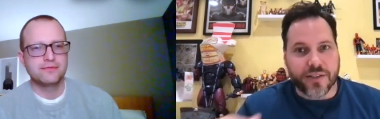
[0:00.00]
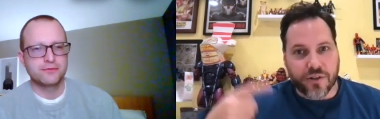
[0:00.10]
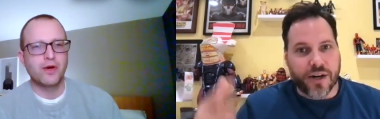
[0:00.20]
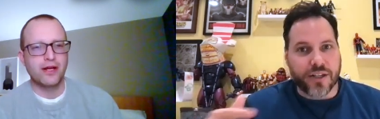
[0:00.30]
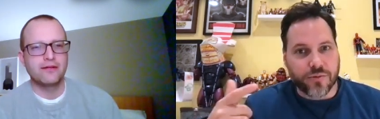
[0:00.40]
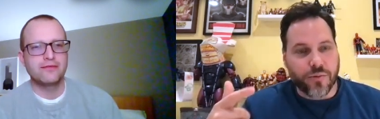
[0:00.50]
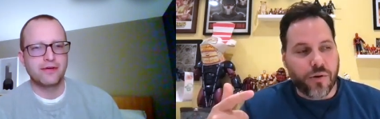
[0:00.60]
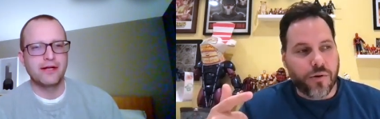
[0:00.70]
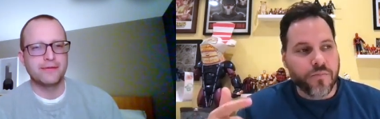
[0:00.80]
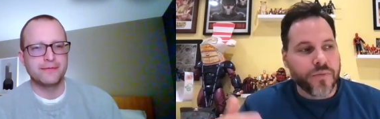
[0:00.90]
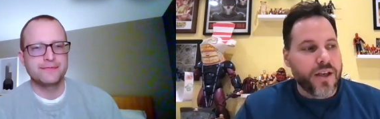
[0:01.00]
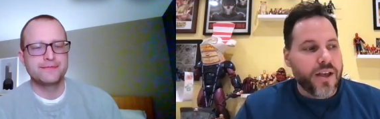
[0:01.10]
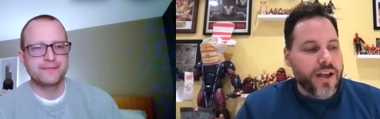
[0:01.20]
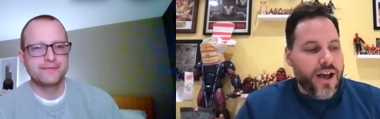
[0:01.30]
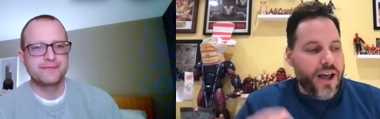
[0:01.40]
Speaker 1: the credits right, roll. Right.
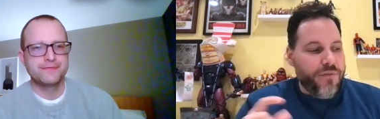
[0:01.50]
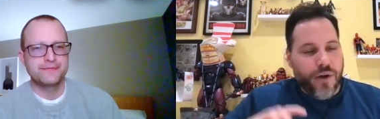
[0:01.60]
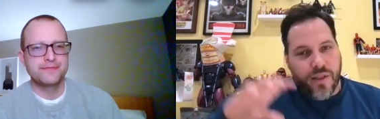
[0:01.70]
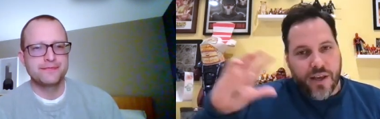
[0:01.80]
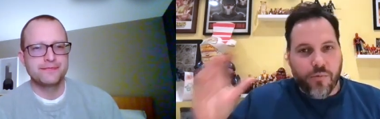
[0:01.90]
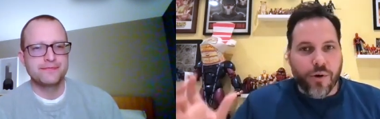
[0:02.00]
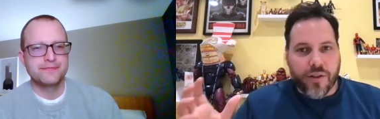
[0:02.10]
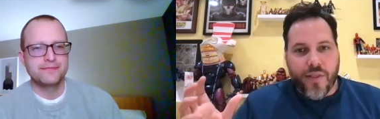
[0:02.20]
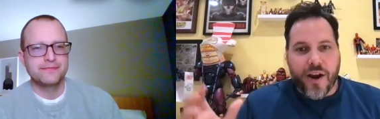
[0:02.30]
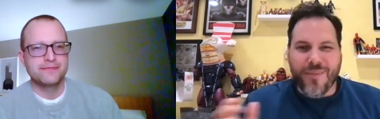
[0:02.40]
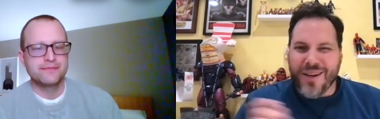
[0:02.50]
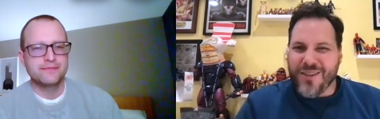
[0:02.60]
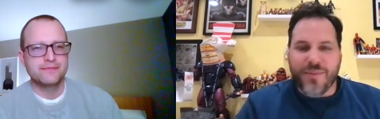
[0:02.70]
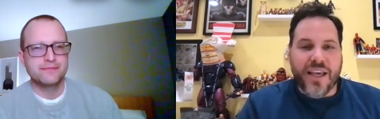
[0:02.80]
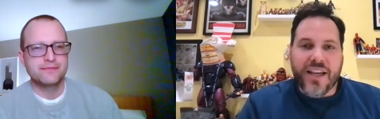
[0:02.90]
I felt like it worked there, but at the
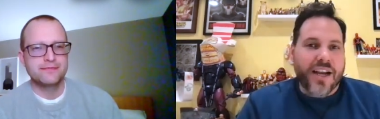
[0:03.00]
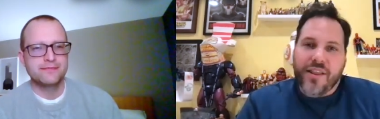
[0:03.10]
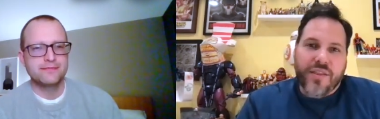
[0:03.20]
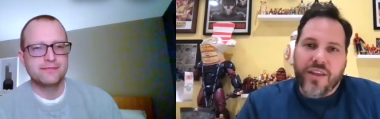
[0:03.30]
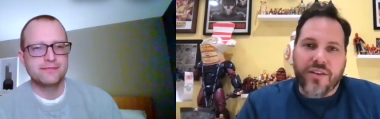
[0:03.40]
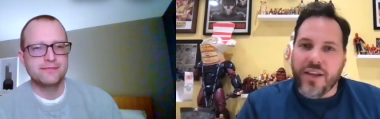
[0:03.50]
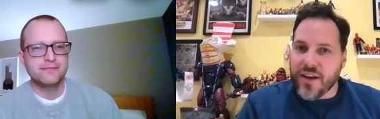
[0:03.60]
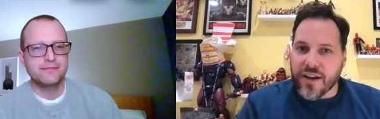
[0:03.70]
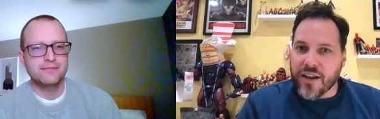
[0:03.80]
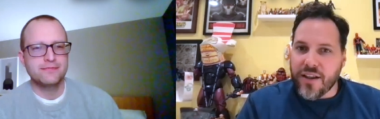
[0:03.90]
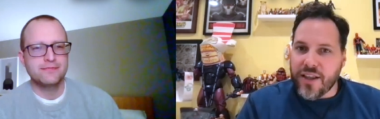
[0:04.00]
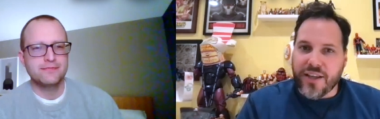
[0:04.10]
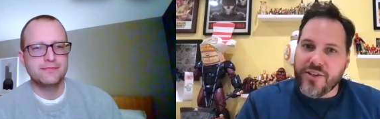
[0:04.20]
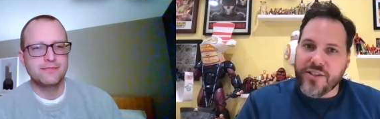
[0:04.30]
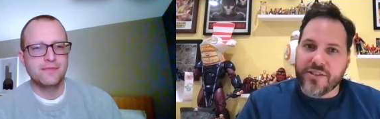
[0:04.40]
beginning I didn't think he needed it. Like
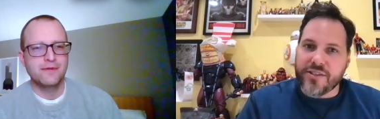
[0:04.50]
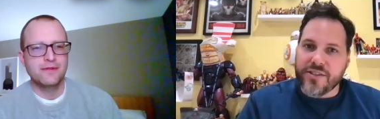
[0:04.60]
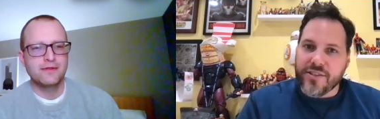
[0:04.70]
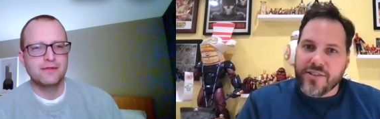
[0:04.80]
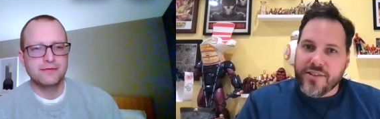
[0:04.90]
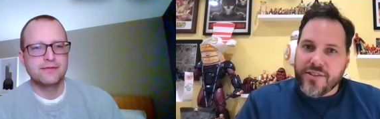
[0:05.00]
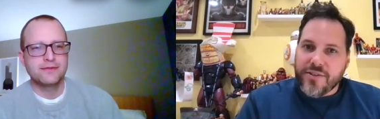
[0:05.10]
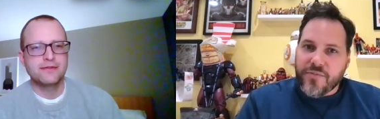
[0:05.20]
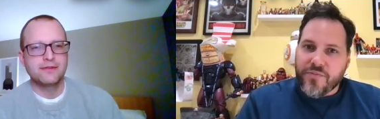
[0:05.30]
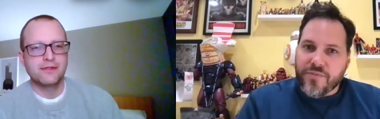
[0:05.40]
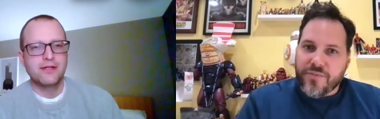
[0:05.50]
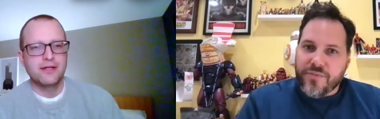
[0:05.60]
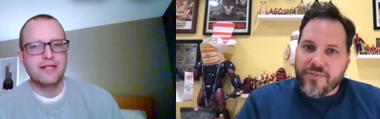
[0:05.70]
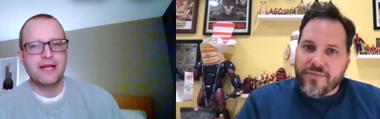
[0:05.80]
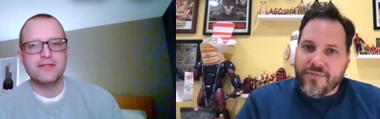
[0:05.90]
he just
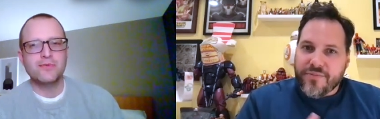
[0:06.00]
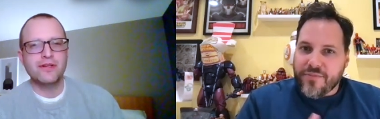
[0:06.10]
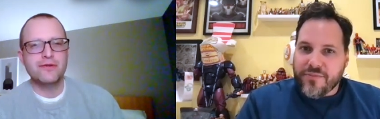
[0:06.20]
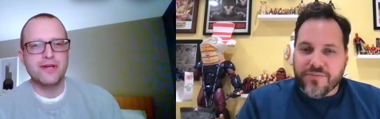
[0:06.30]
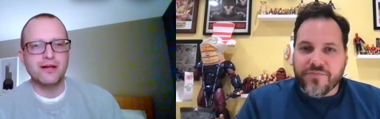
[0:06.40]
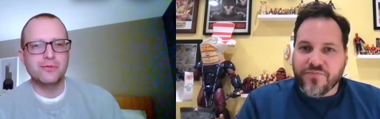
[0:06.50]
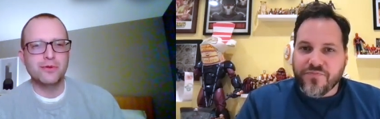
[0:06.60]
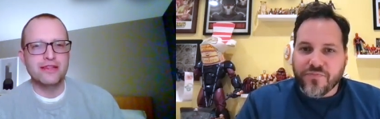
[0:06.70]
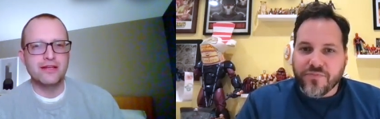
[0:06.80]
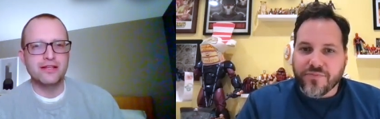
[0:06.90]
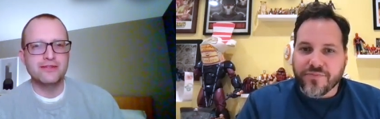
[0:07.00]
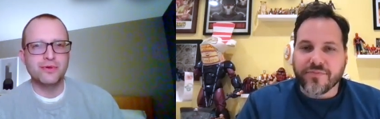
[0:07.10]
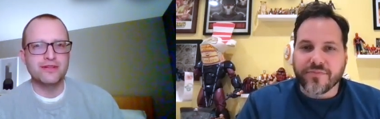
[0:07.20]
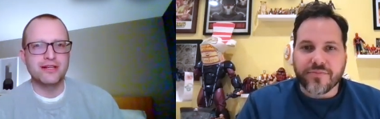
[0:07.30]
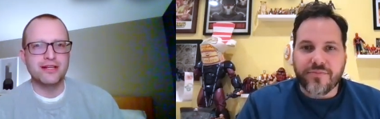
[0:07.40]
Speaker 2: Yeah, it's one of those awkward things
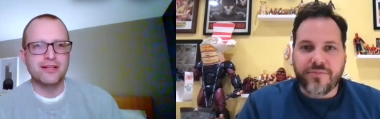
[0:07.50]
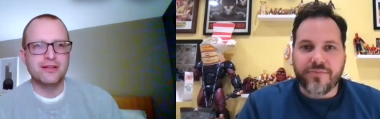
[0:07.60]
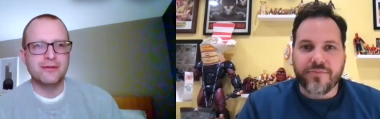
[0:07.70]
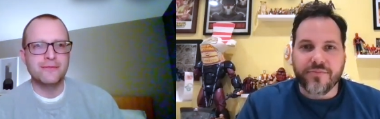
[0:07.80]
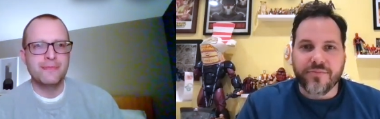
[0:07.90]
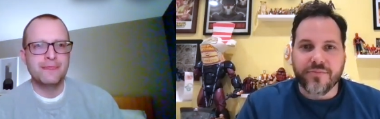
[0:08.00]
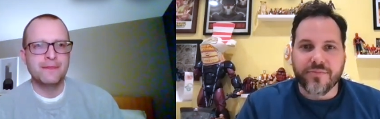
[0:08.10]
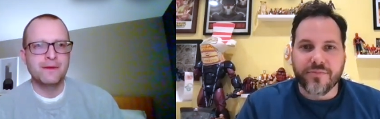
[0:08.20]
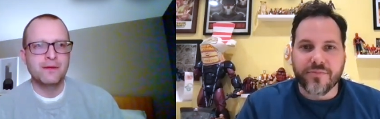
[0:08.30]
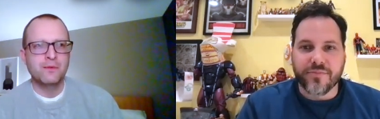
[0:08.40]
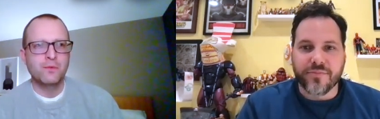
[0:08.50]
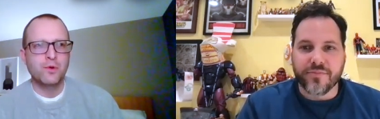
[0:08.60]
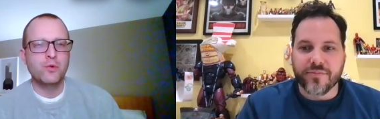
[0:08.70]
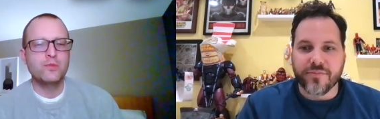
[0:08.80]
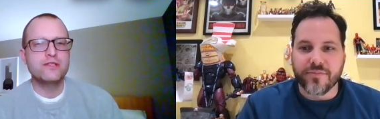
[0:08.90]
where like
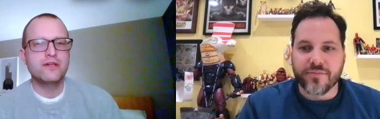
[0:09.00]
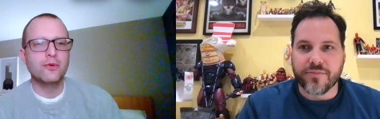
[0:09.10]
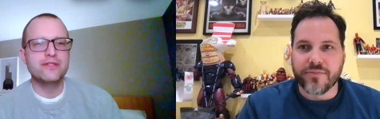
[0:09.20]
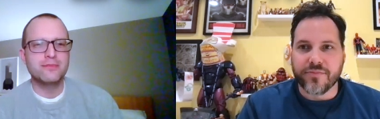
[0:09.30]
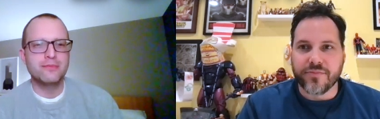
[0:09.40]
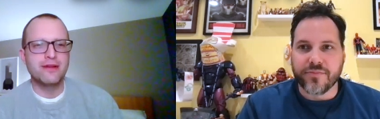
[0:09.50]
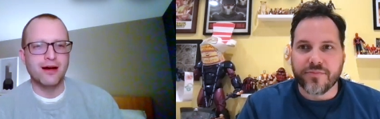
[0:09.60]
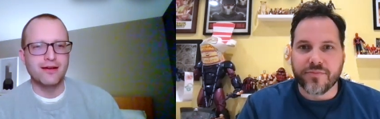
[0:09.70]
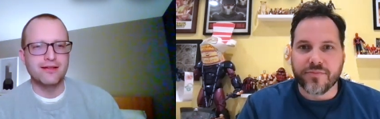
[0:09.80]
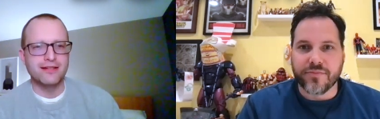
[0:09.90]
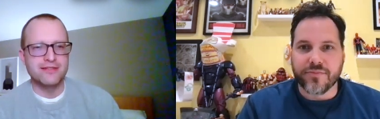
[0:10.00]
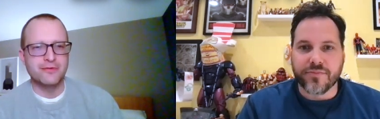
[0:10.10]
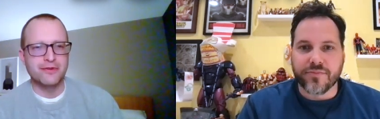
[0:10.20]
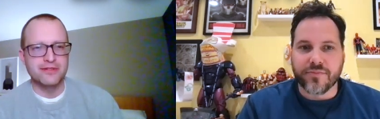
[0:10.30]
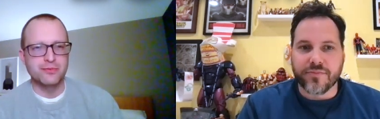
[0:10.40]
who is going to be the audience
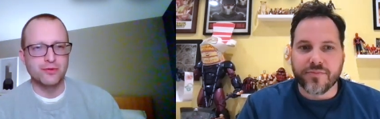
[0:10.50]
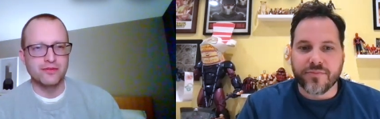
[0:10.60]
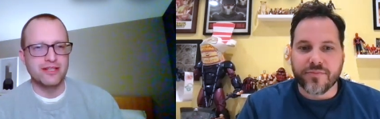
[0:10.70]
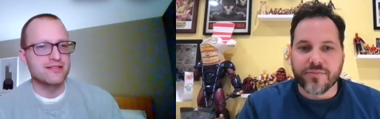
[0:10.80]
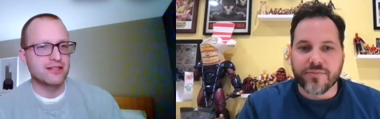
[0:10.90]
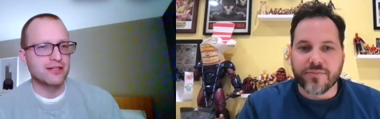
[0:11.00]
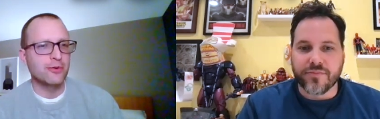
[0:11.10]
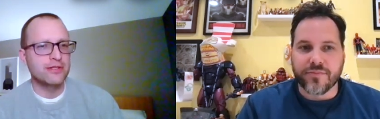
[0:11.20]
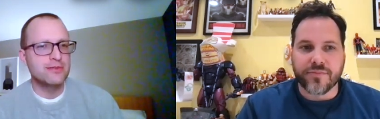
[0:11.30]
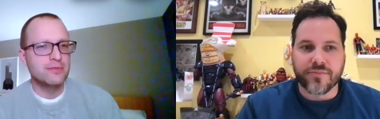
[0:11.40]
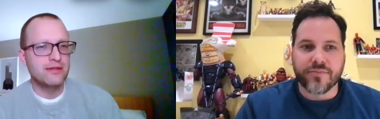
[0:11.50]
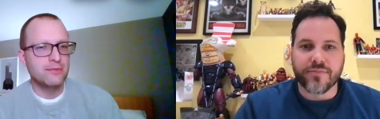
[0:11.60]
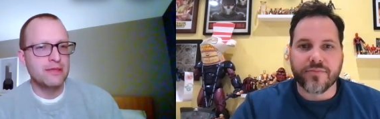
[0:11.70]
for this movie? Is it going to be the